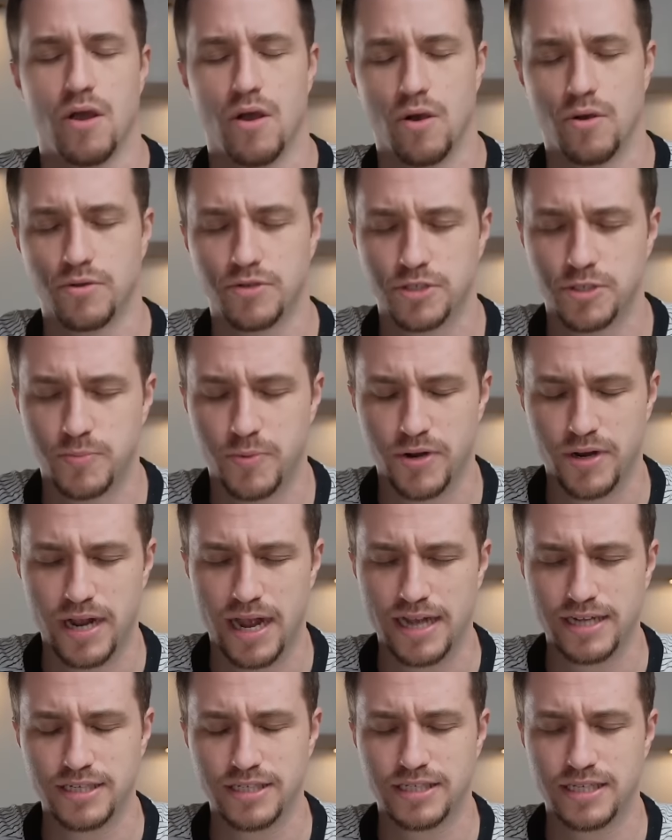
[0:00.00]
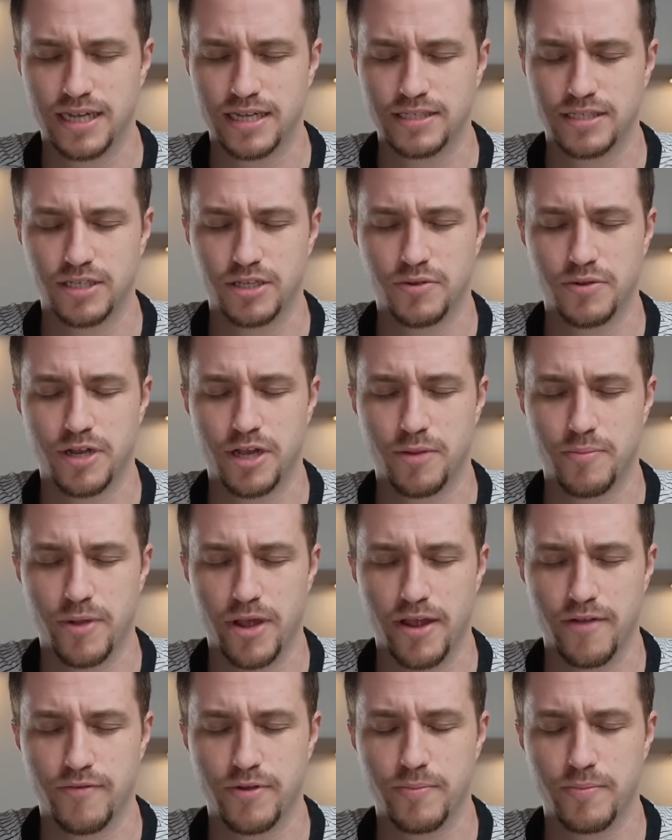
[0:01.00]
Holy Spirit, I just ask that you would help
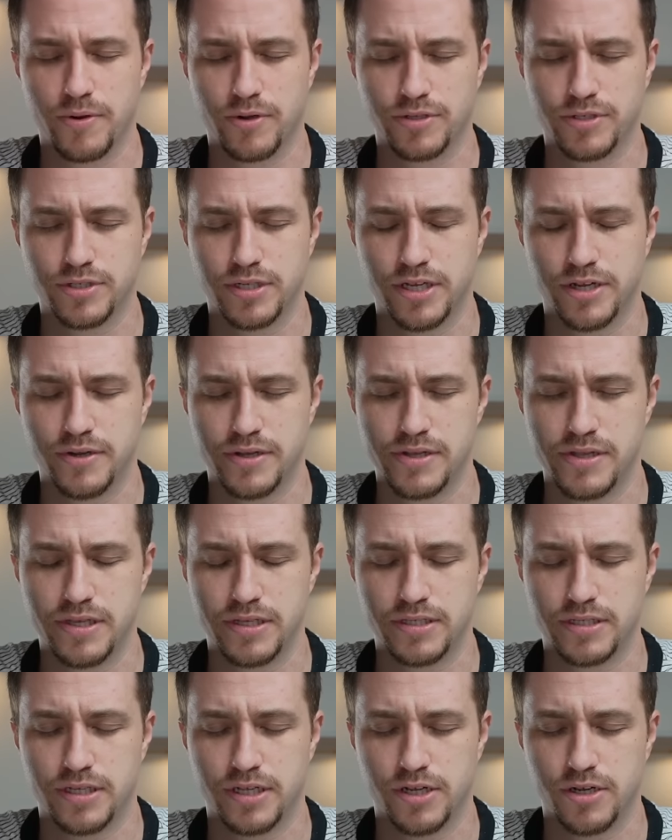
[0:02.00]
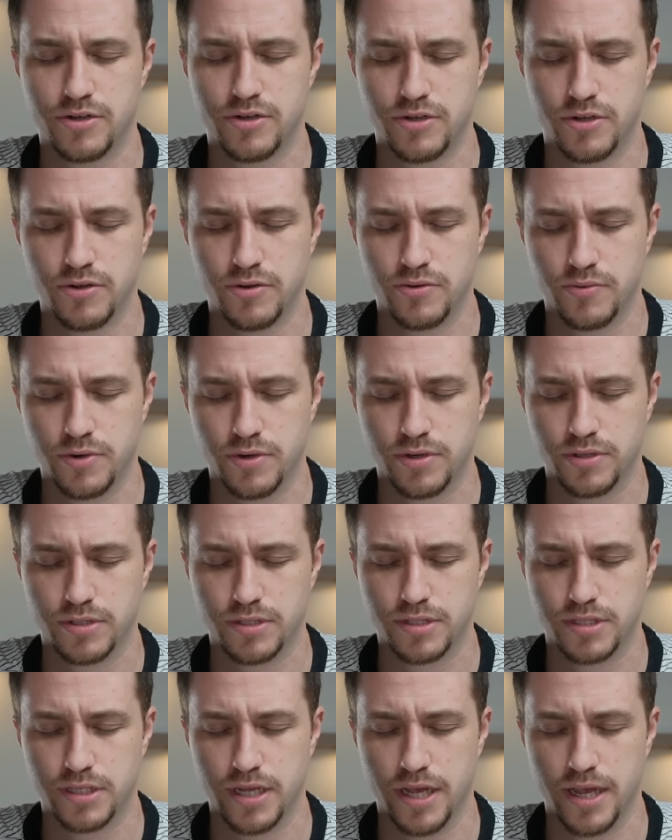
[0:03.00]
every person hearing this to hear your words
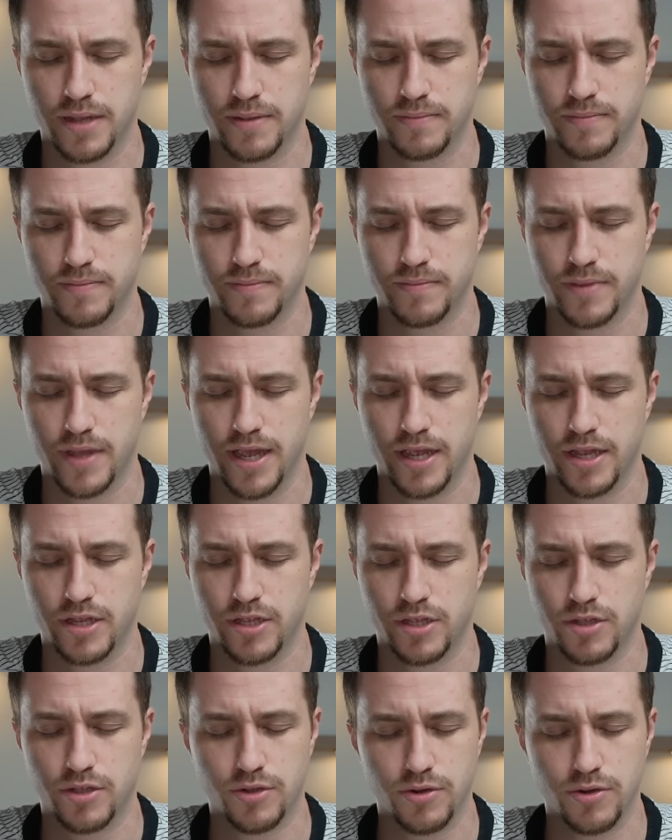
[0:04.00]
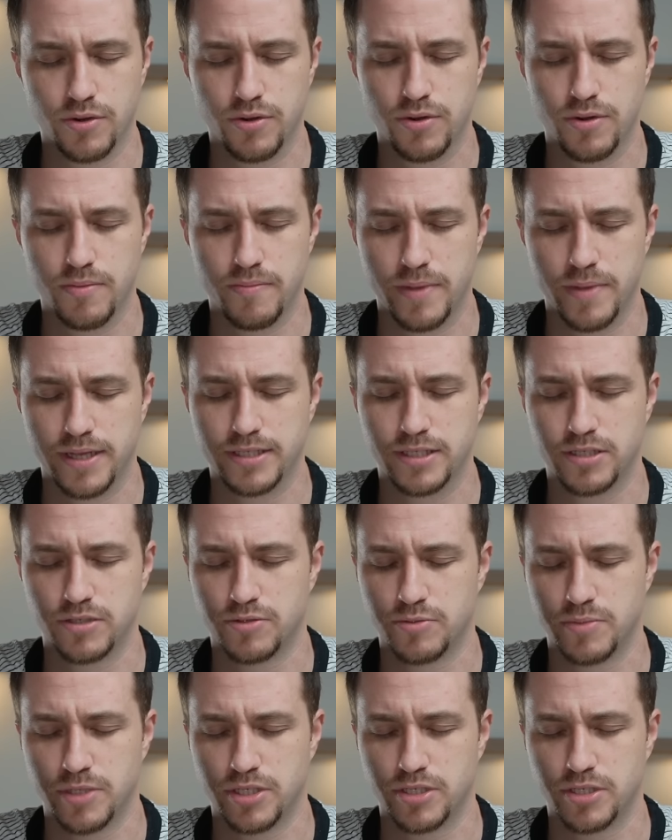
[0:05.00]
today, that your message
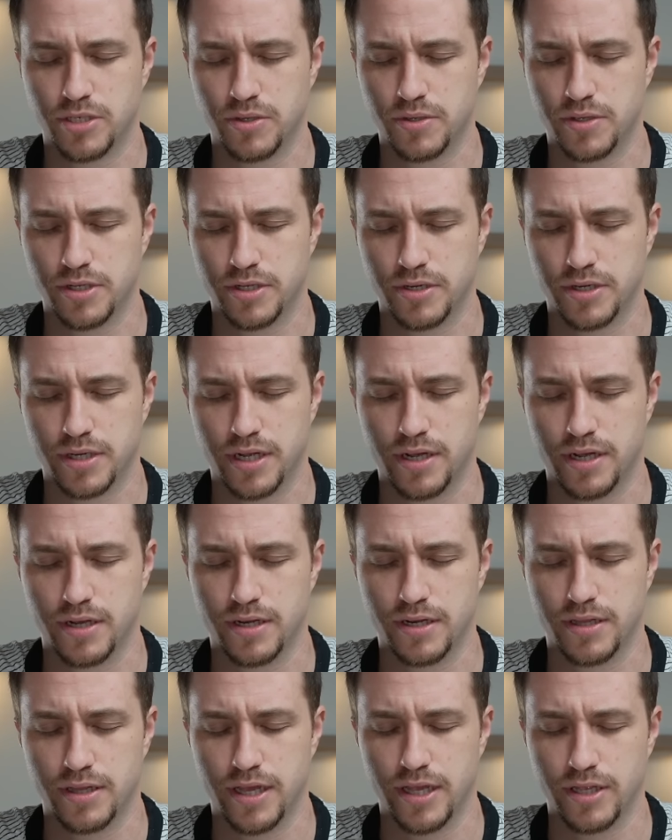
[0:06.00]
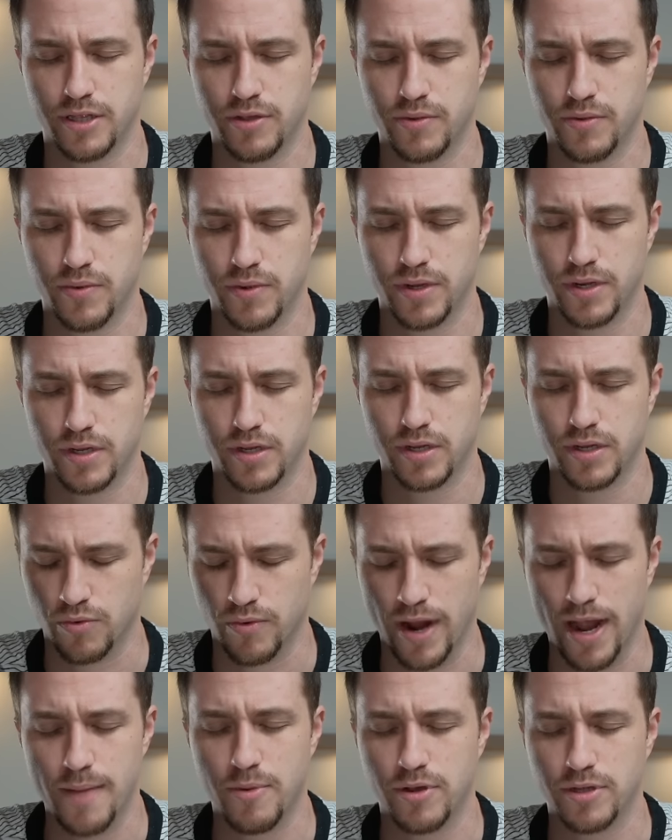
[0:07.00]
would be so clear, God, that you would
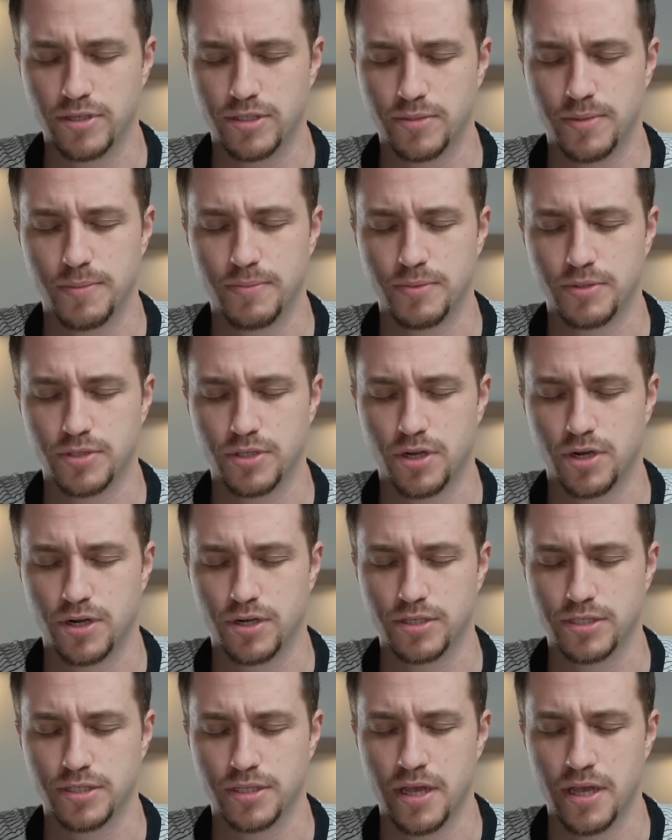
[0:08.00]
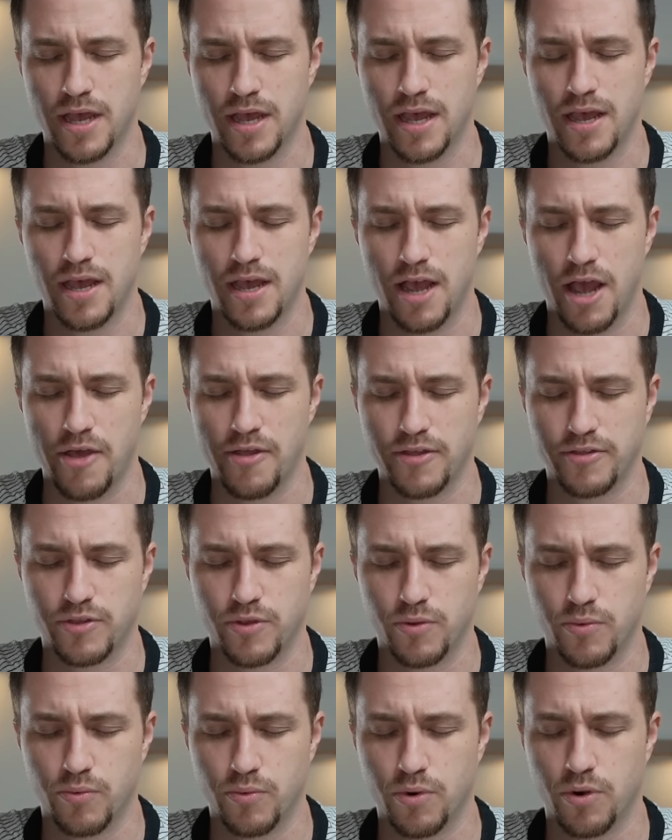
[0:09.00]
grab onto people's hearts and that
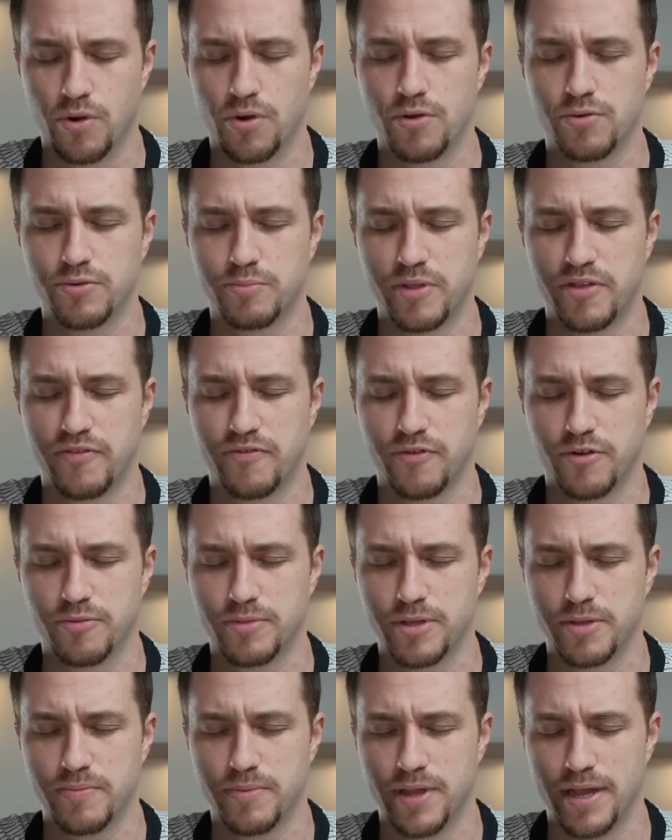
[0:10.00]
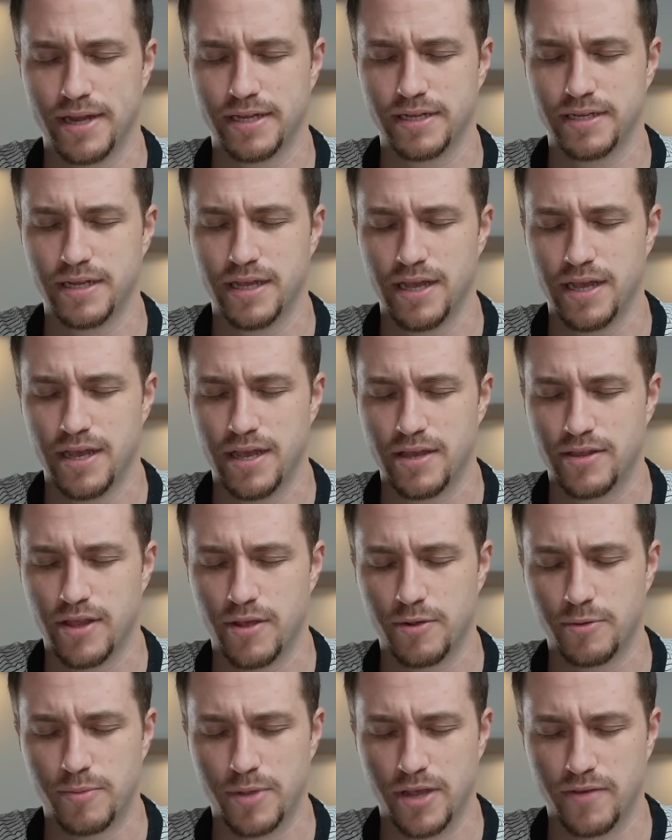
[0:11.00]
the word would be firmly planted. They
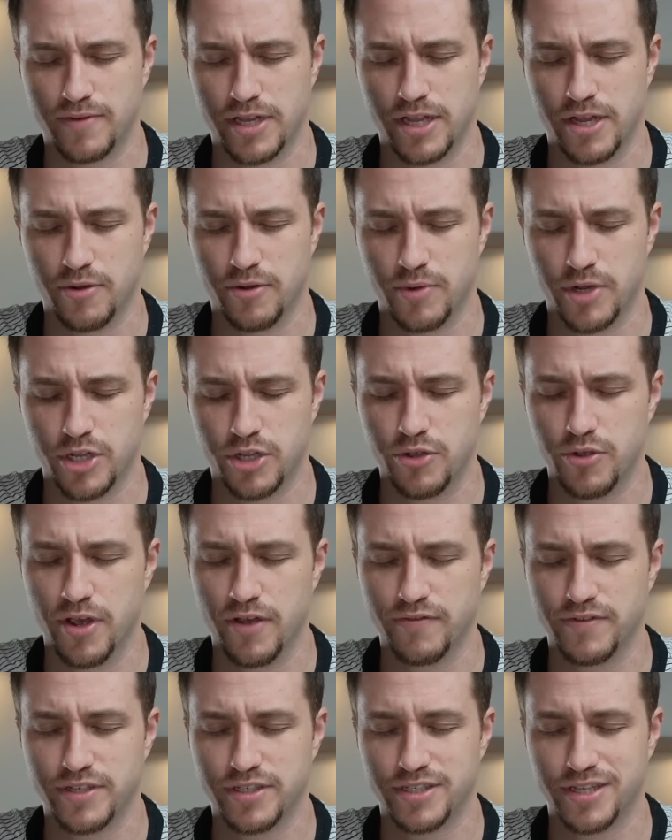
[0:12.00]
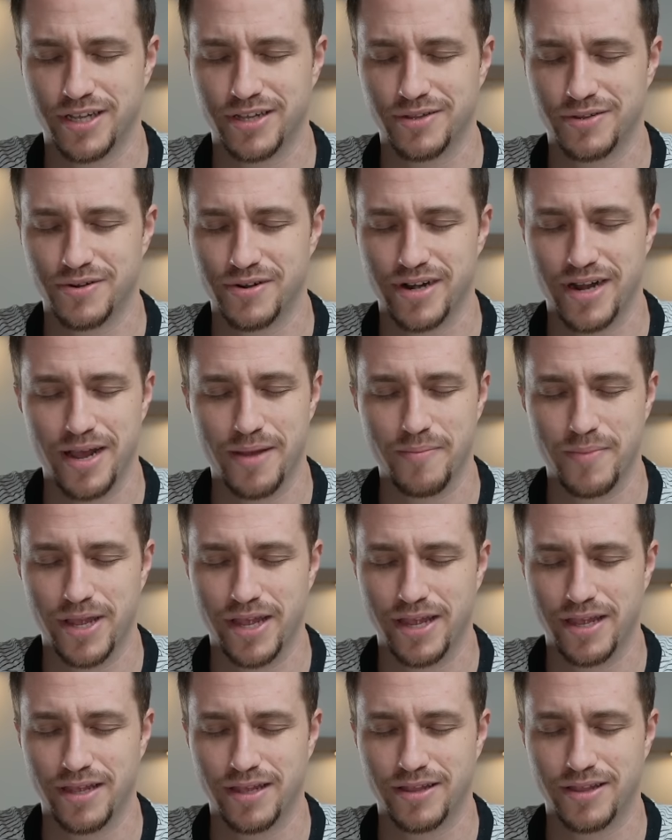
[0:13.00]
would be able to hear what you have to say, Lord, not
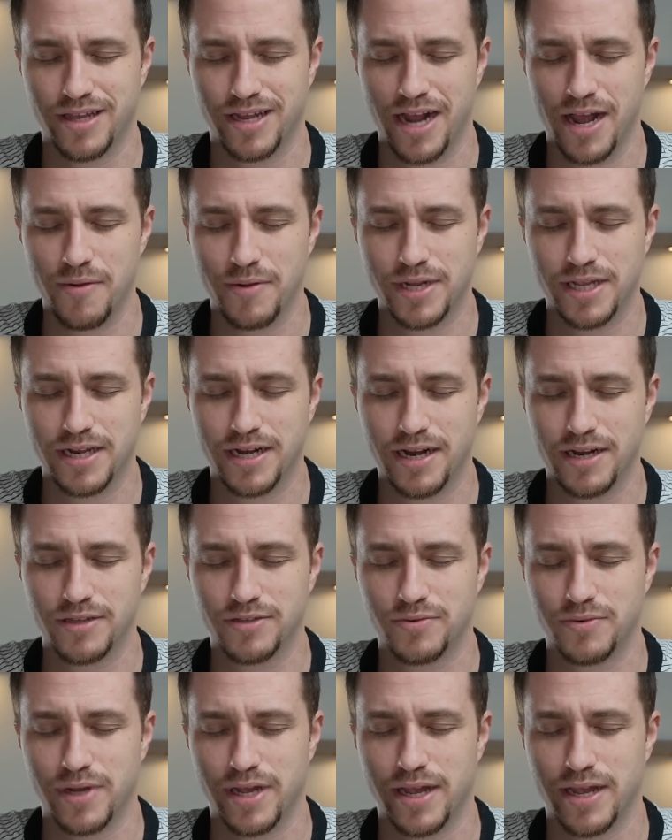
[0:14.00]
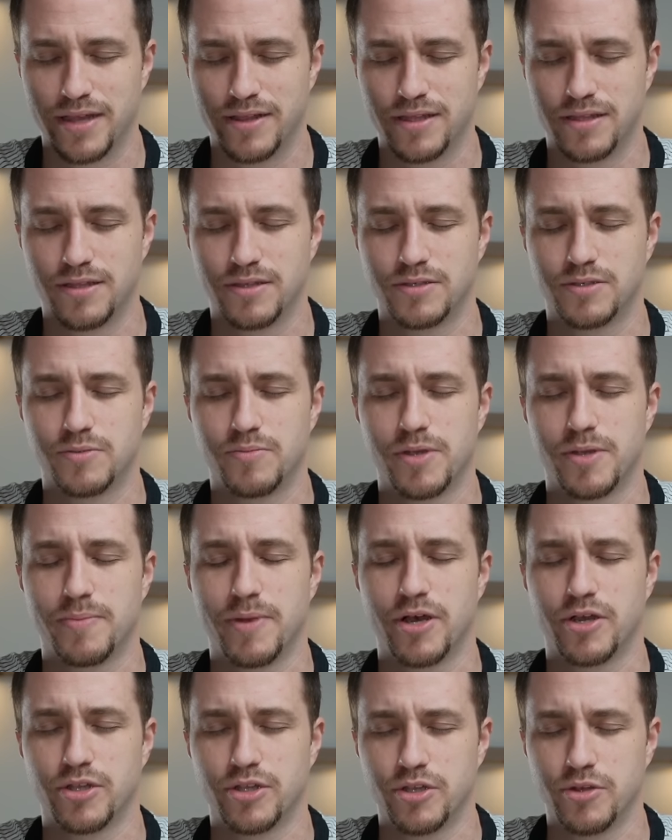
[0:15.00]
me, that I would get out of the way and that this would be
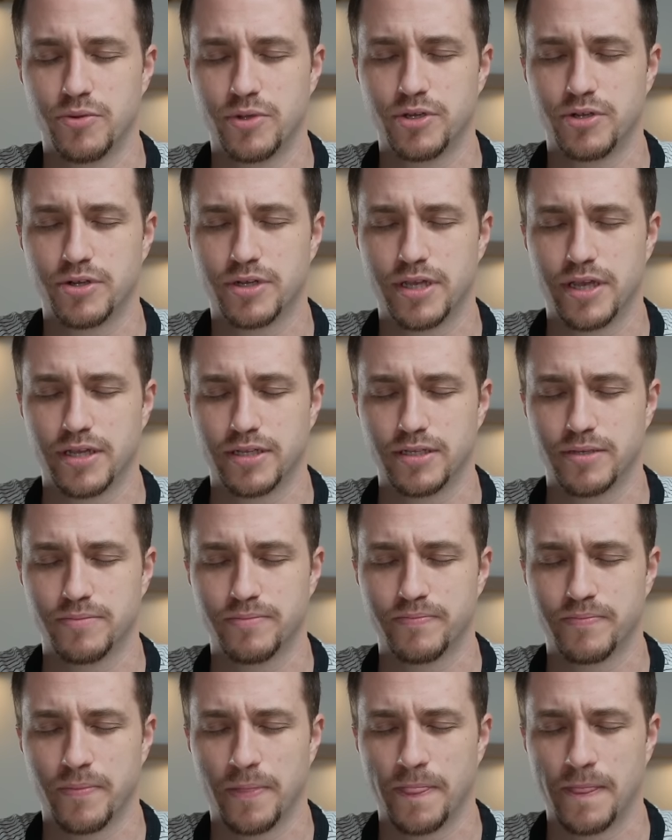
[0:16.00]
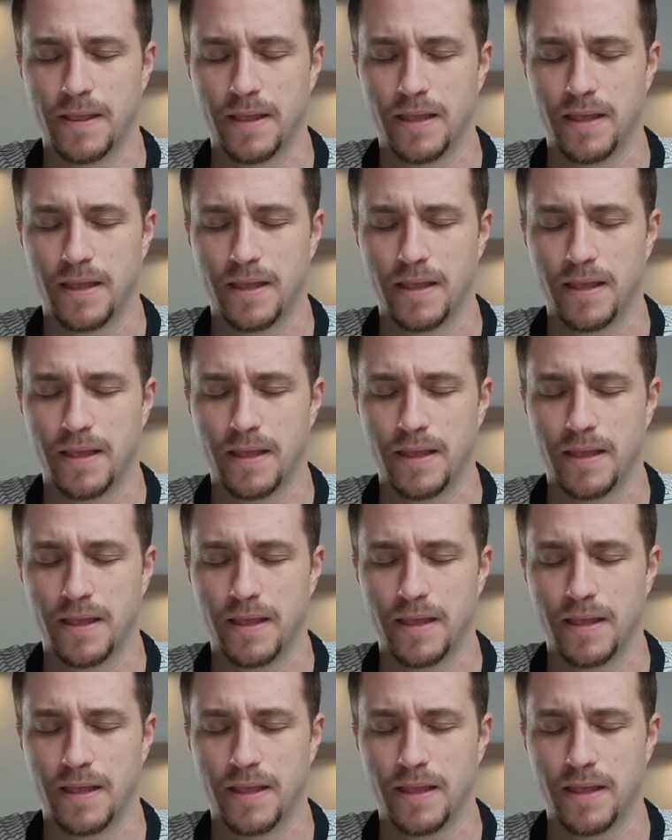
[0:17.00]
about you and your kingdom.